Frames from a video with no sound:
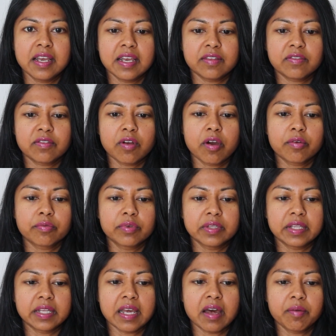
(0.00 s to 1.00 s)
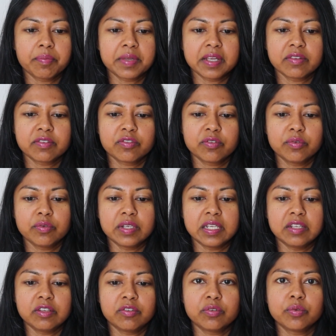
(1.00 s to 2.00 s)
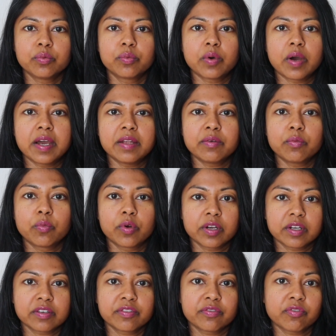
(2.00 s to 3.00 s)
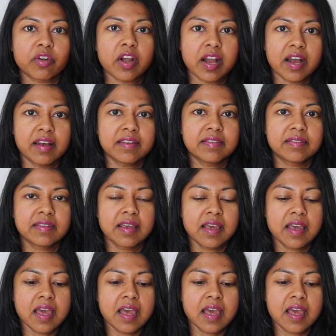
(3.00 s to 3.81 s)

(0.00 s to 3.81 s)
It's not really helping us tune into what works for us.